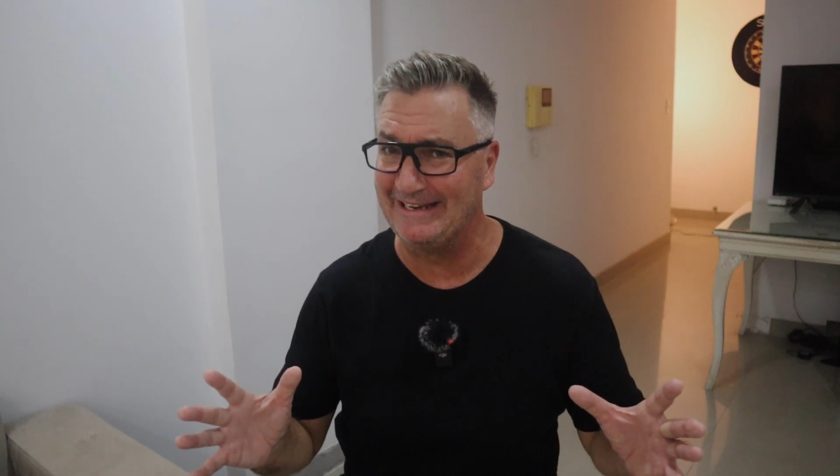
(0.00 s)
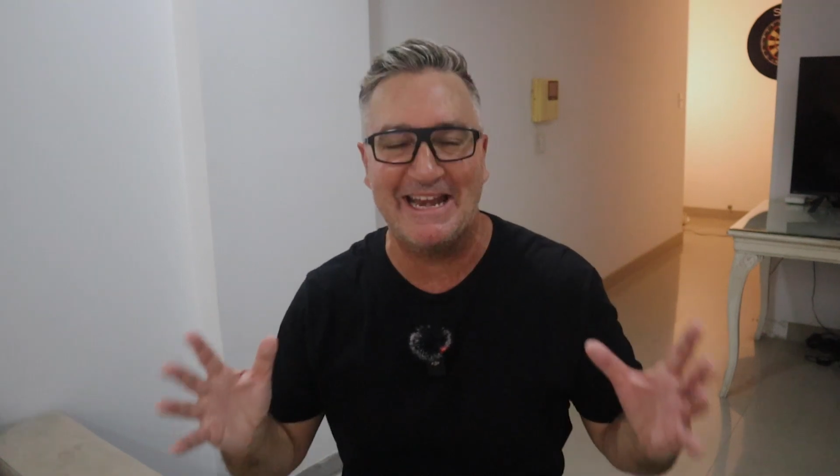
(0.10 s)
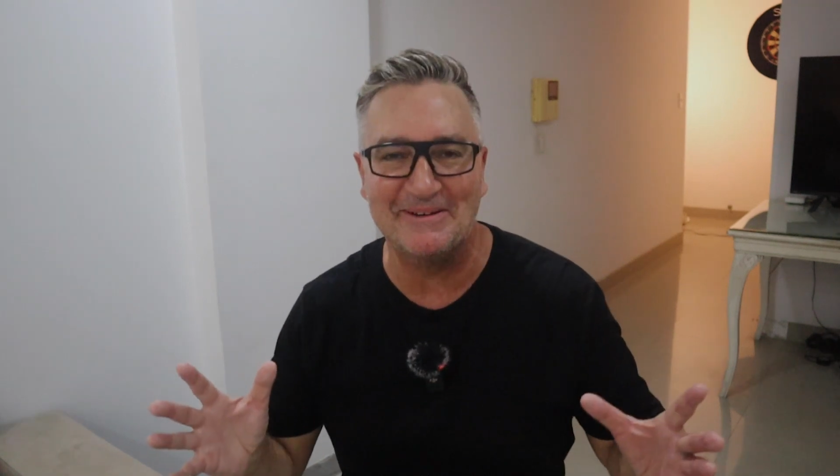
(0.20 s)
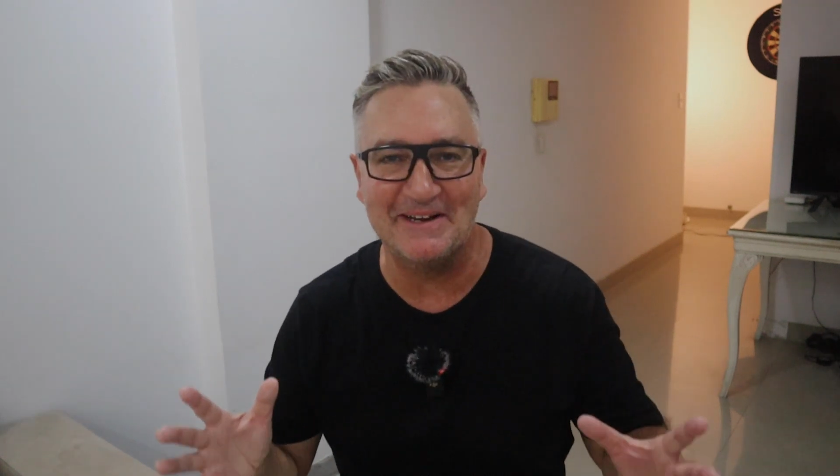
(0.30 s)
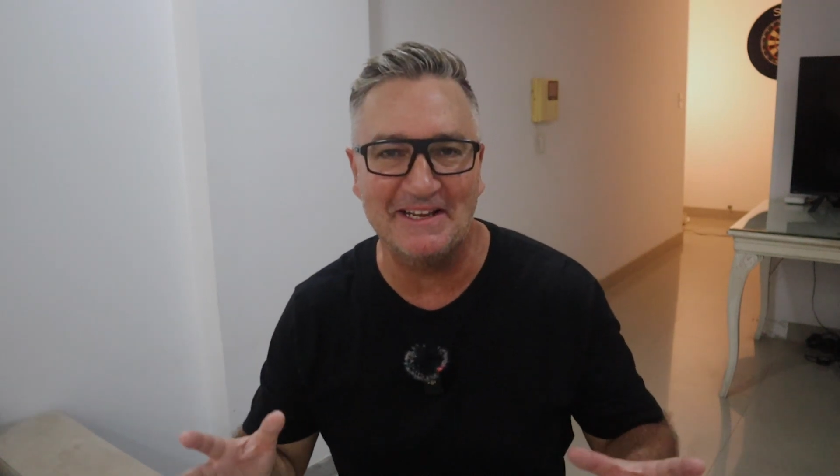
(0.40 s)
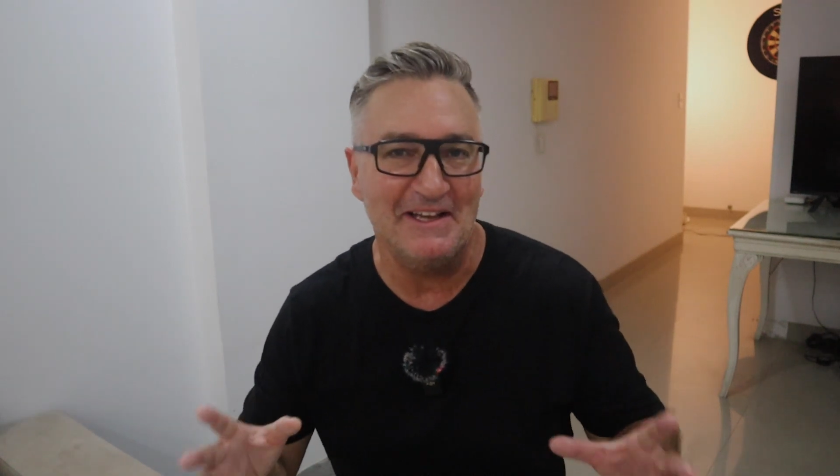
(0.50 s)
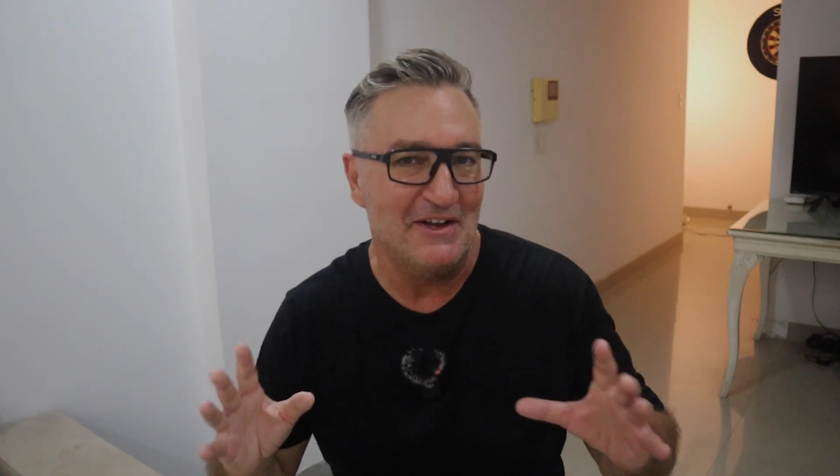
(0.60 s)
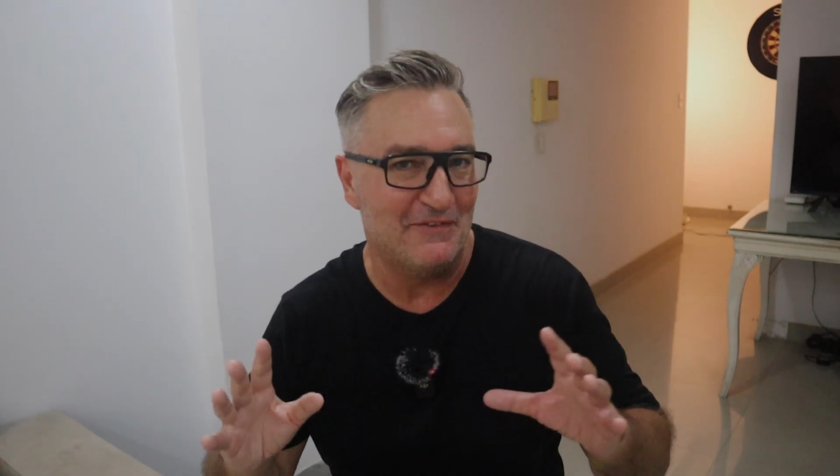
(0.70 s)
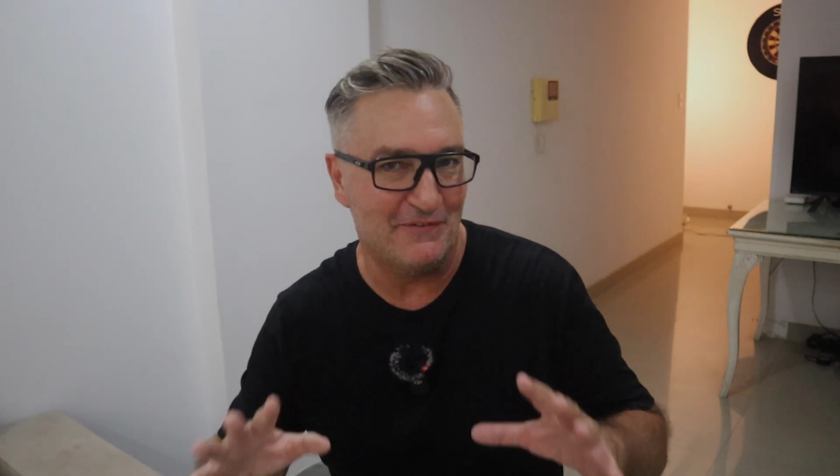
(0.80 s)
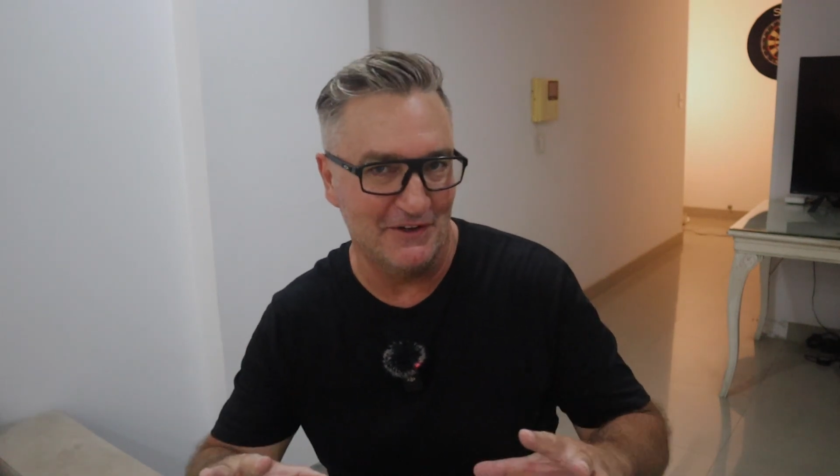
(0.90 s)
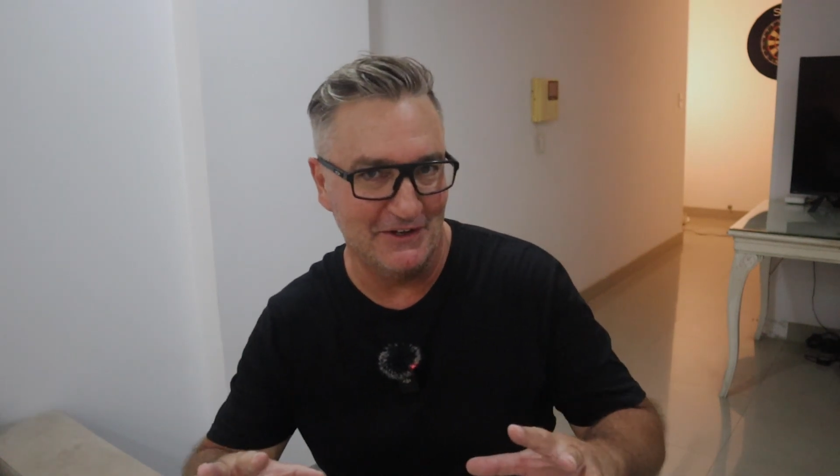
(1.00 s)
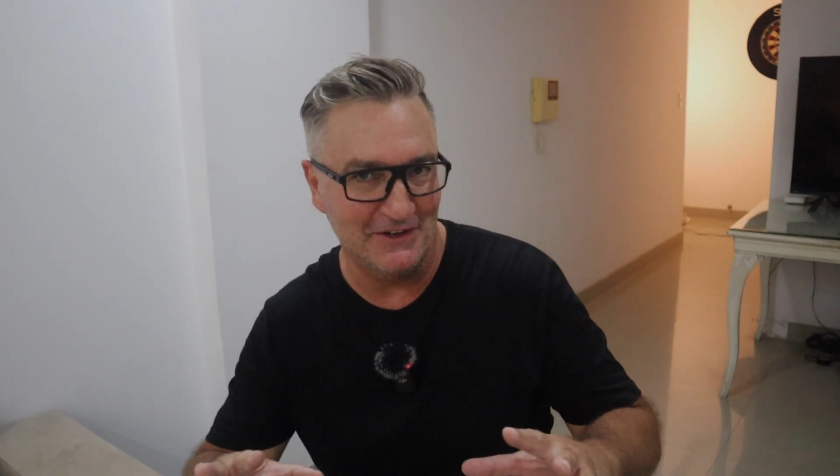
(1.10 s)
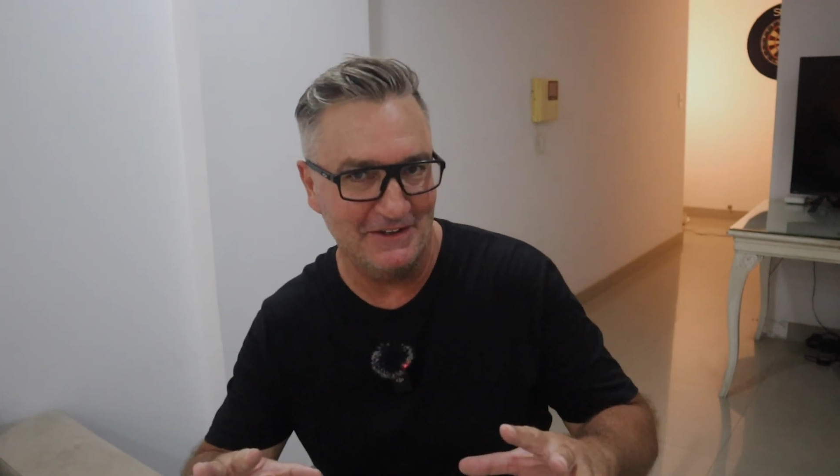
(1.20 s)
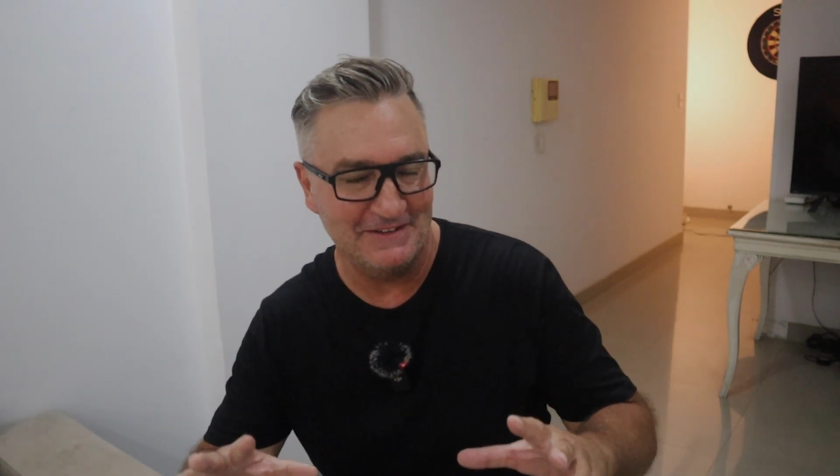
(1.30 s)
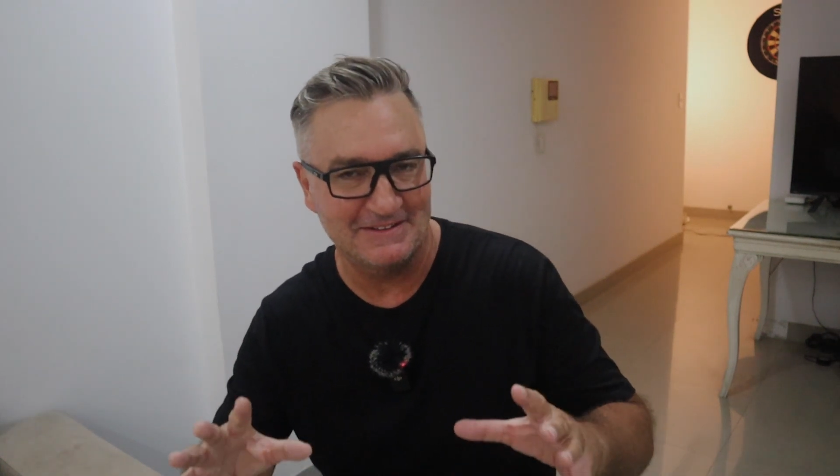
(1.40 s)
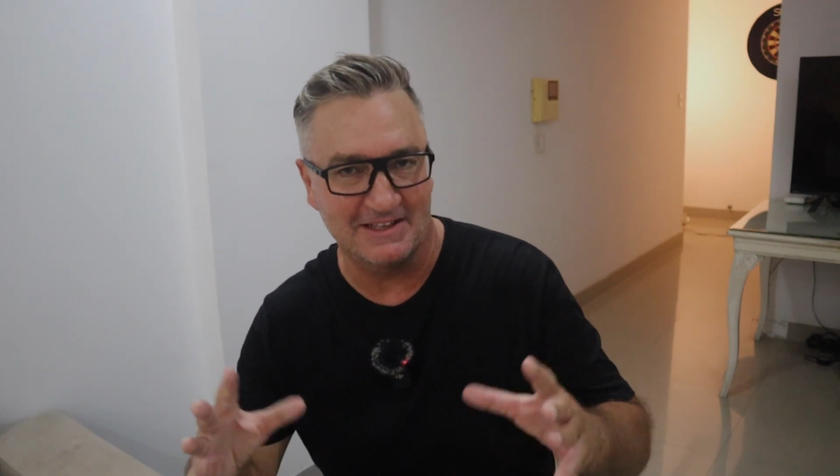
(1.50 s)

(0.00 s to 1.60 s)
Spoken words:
Anyway, pho